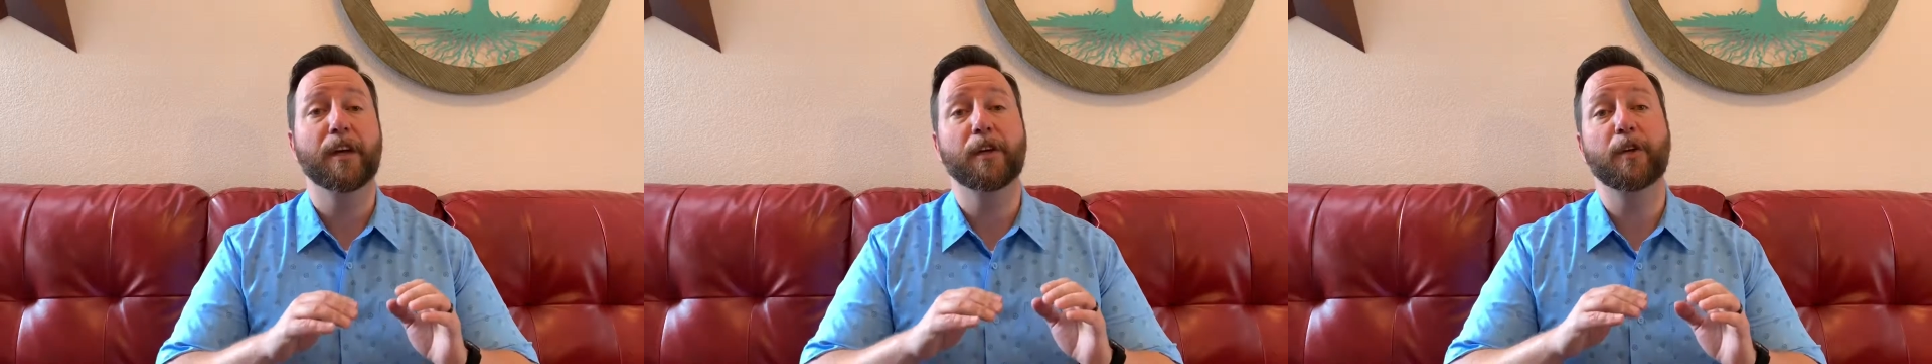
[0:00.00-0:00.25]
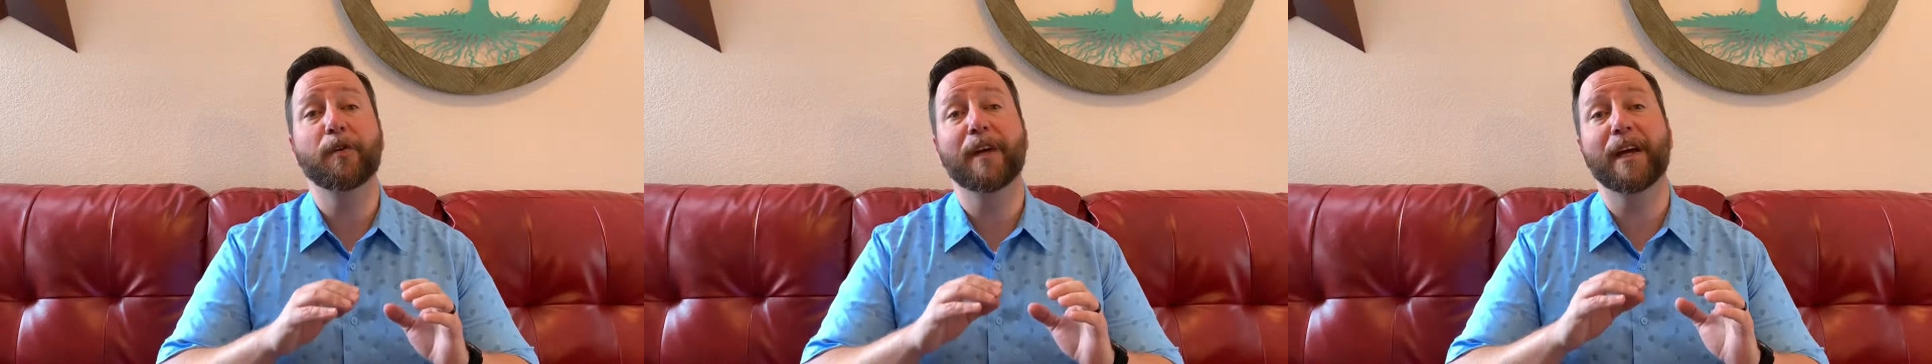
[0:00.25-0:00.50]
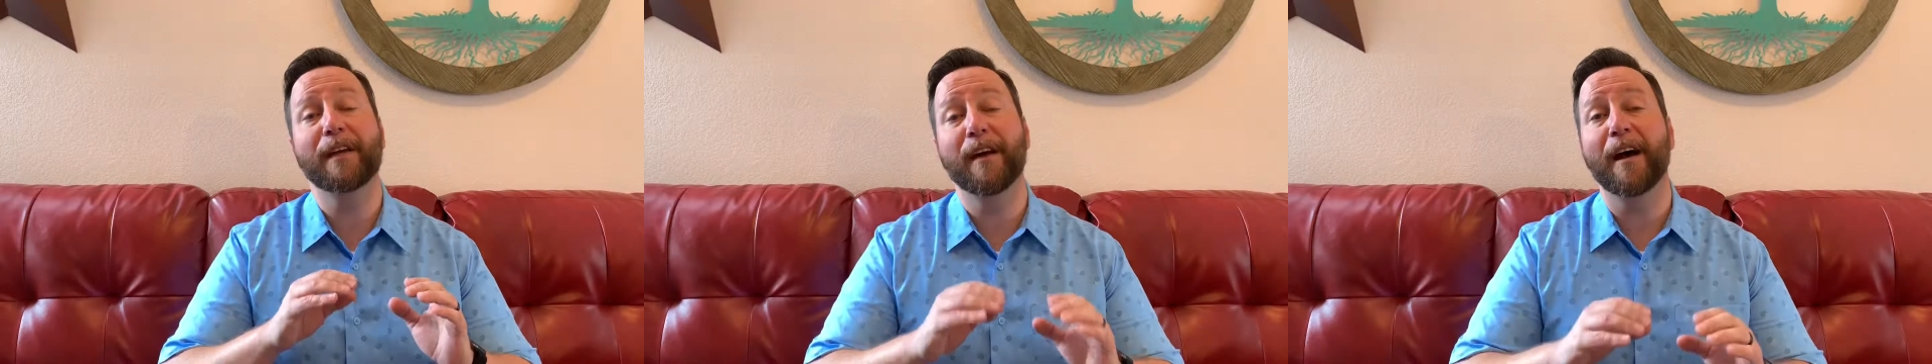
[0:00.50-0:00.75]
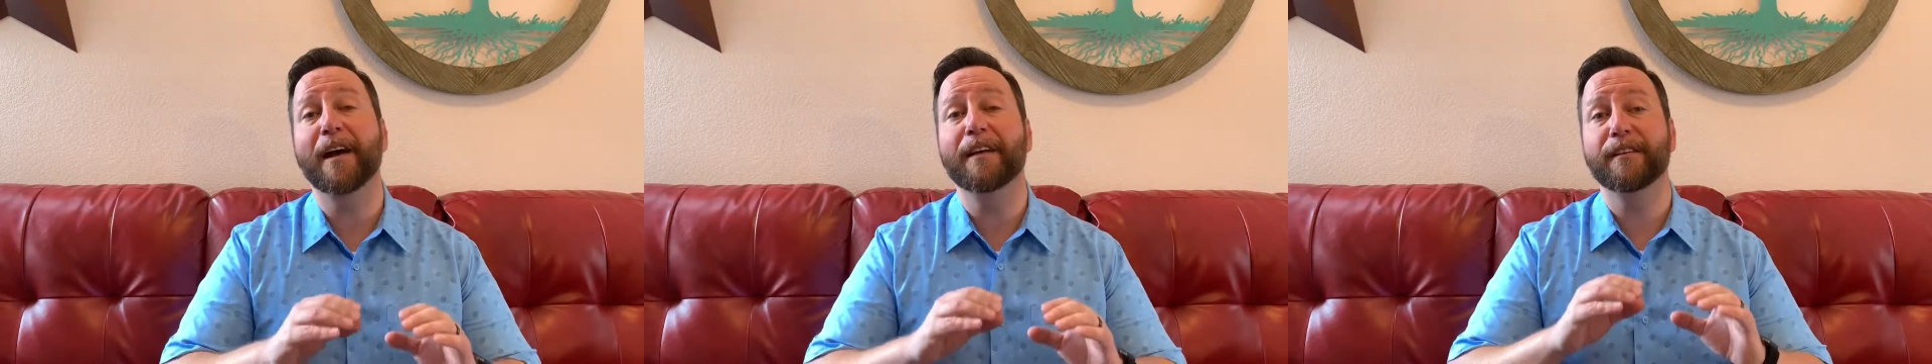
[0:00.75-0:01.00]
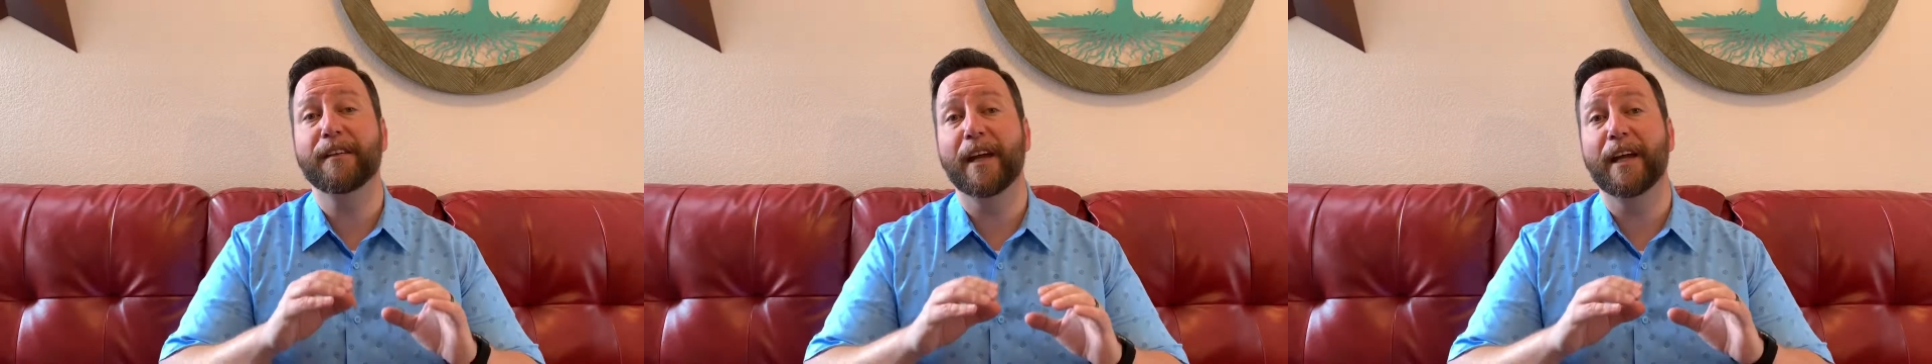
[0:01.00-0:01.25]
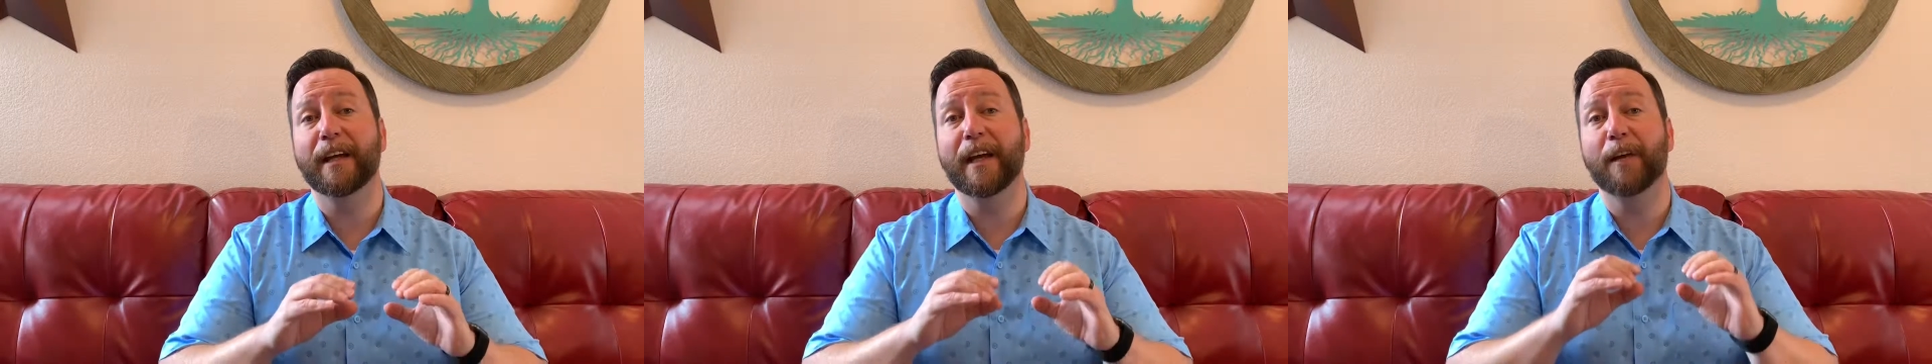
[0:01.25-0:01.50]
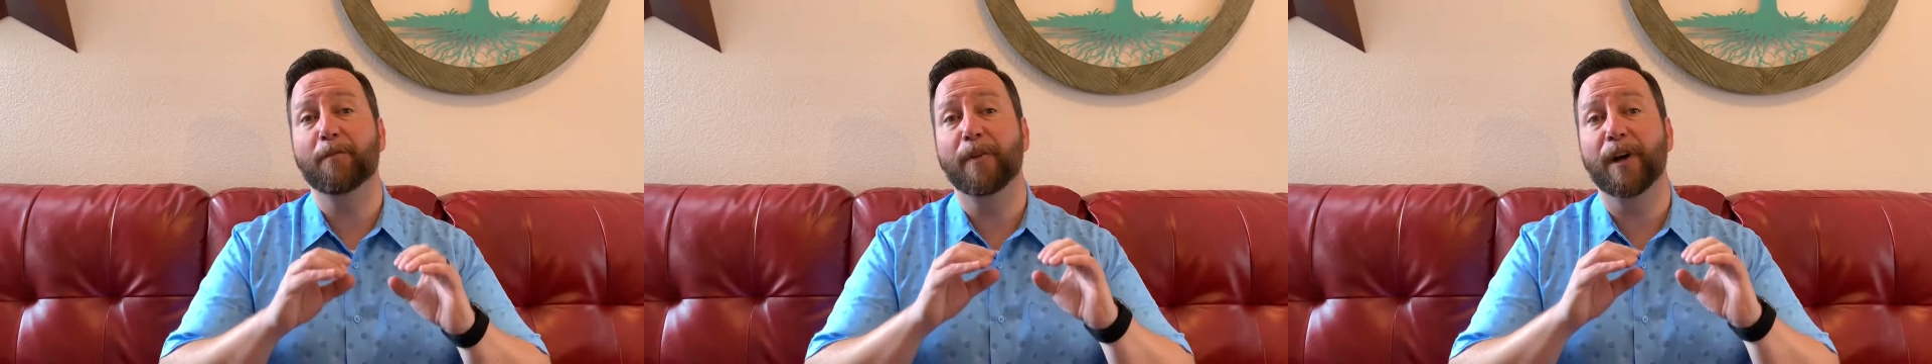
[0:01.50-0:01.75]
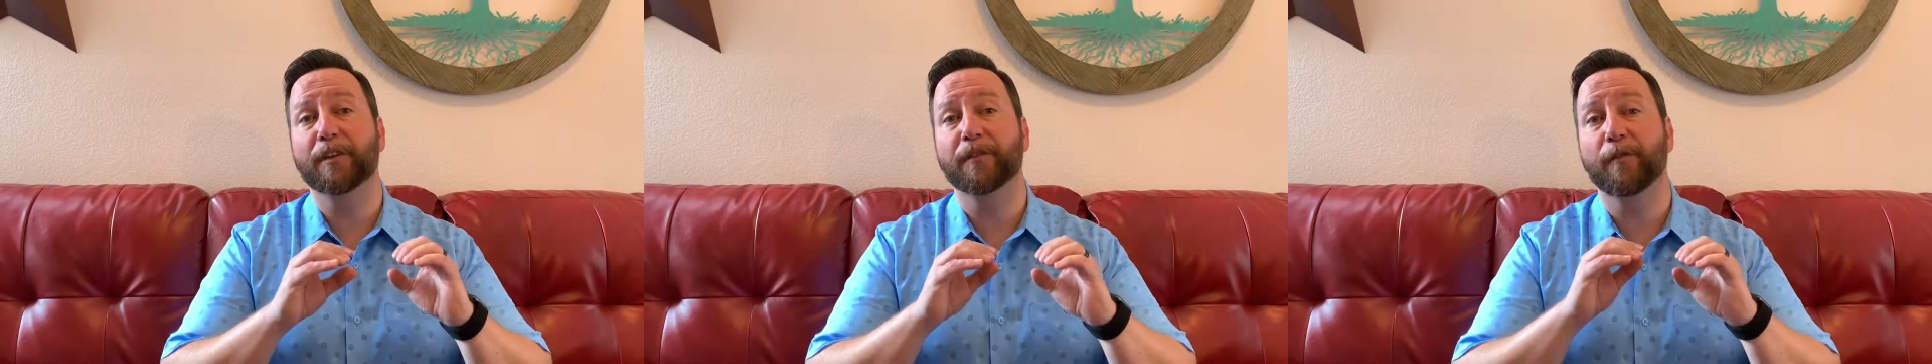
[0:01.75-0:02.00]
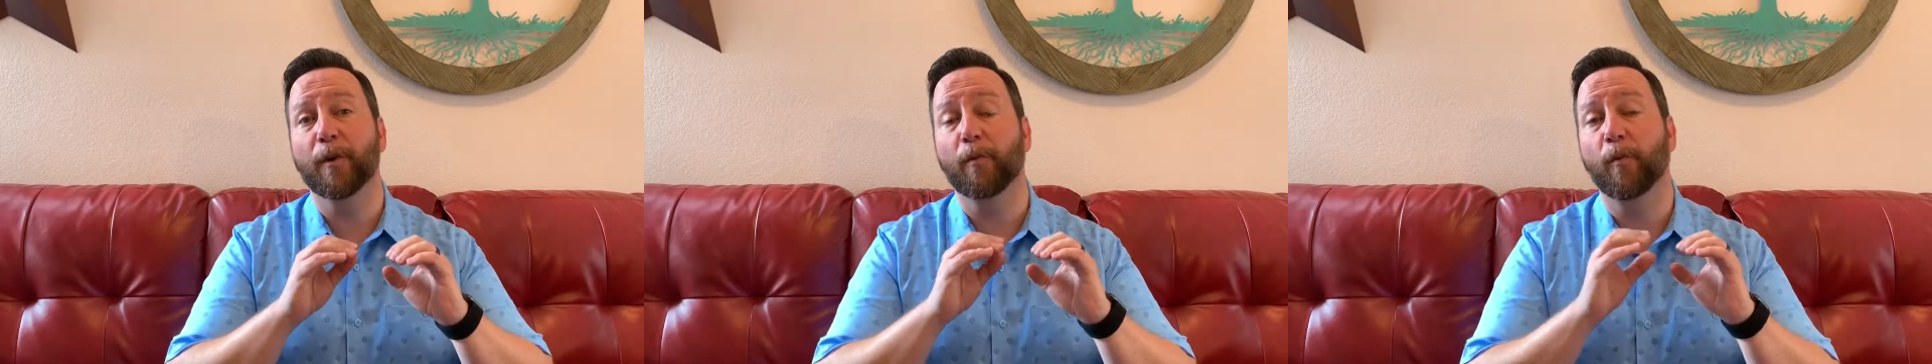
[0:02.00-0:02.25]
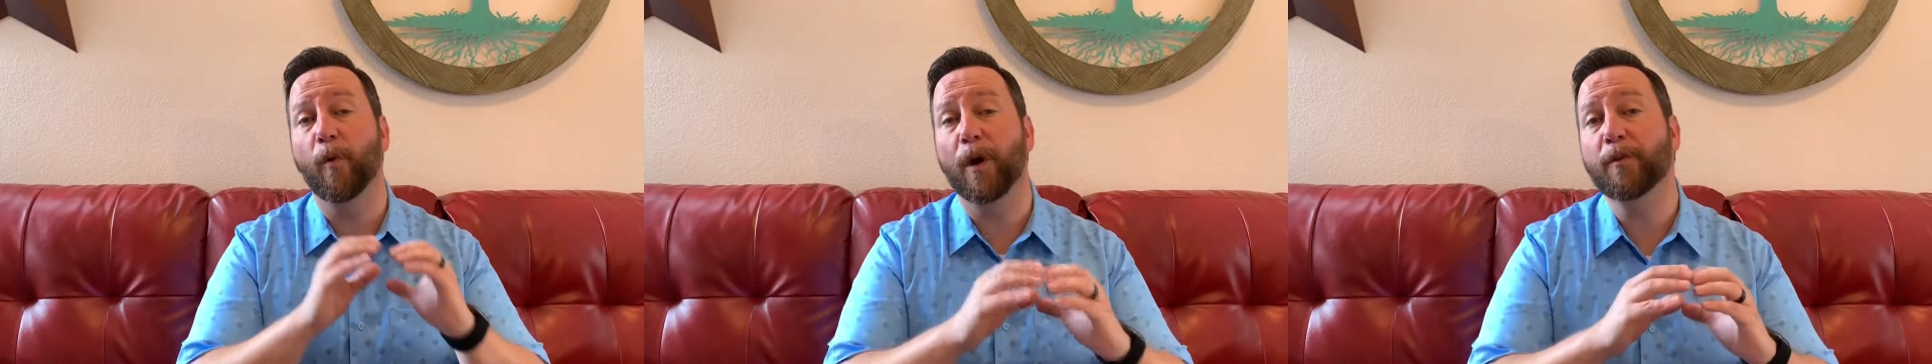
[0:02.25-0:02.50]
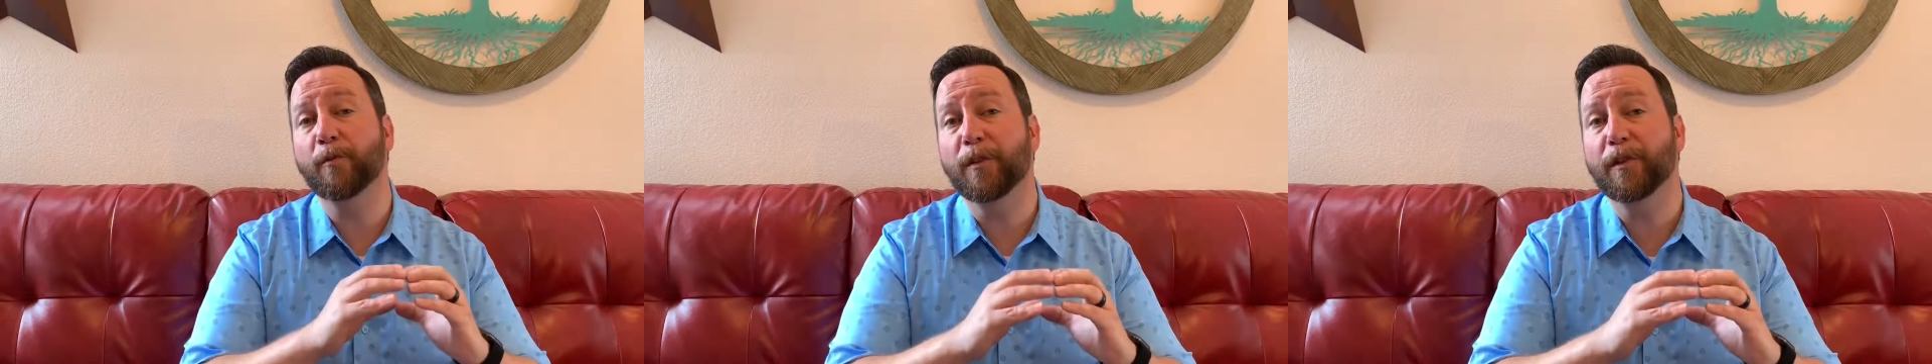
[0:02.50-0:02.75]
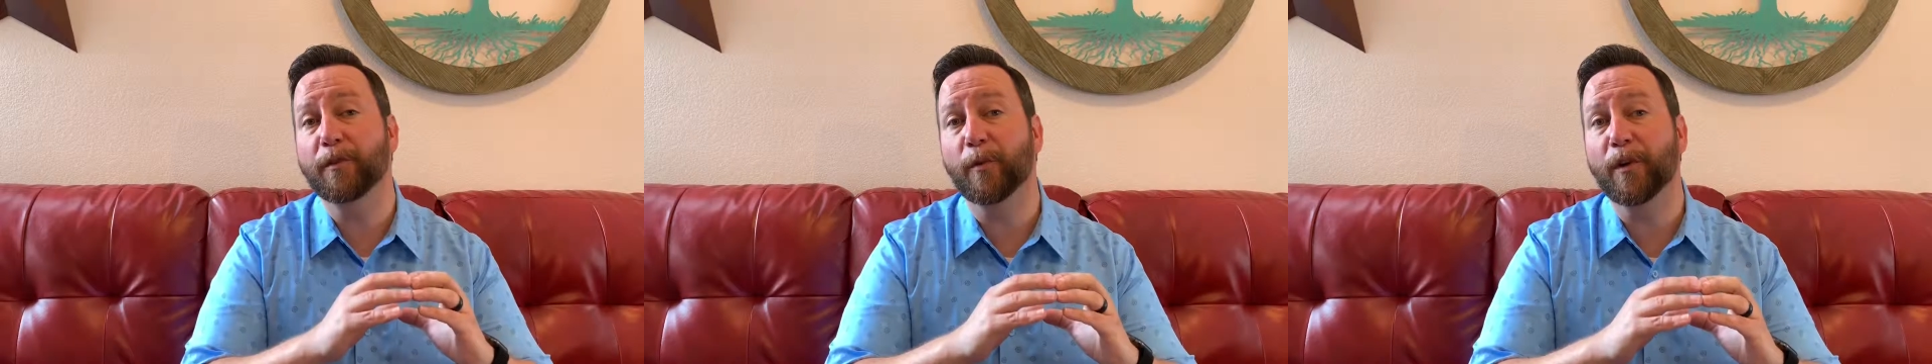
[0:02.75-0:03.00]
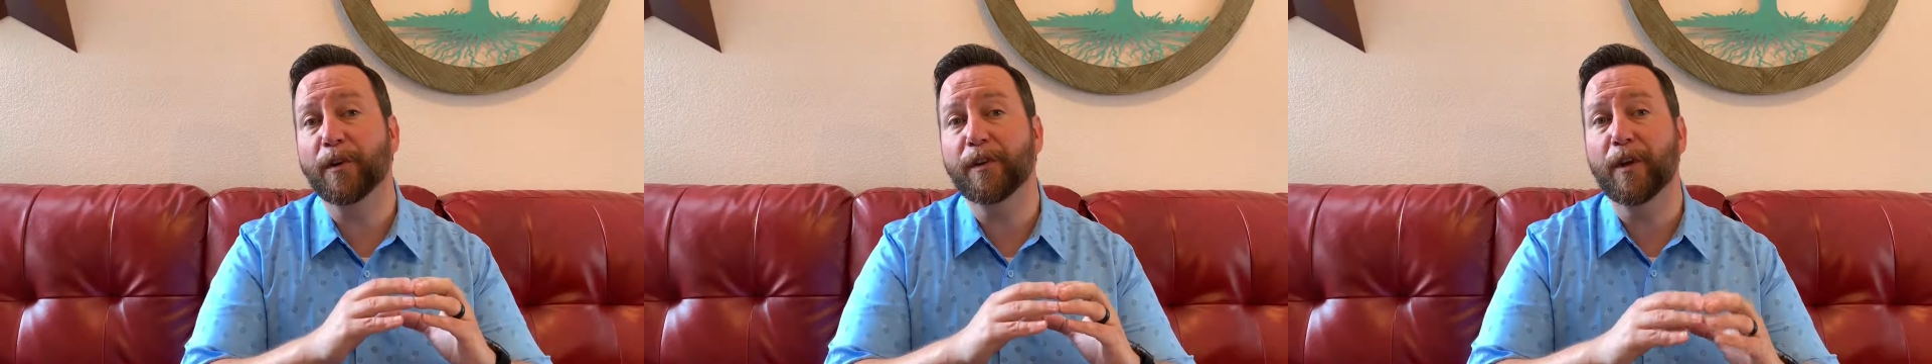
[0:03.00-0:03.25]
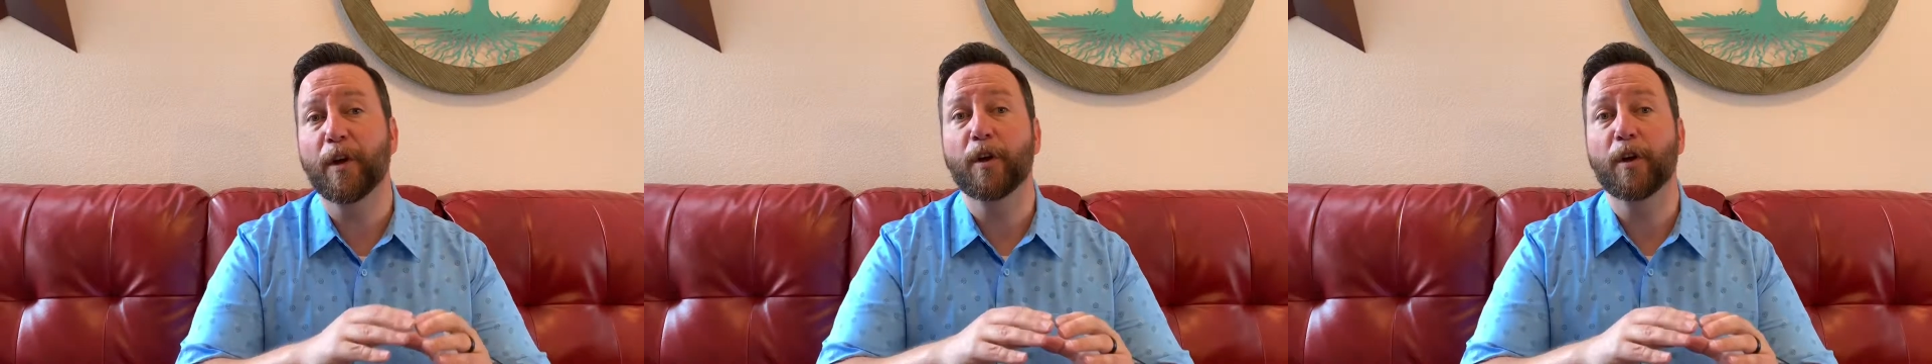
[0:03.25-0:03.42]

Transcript: you cannot take a bus from one resort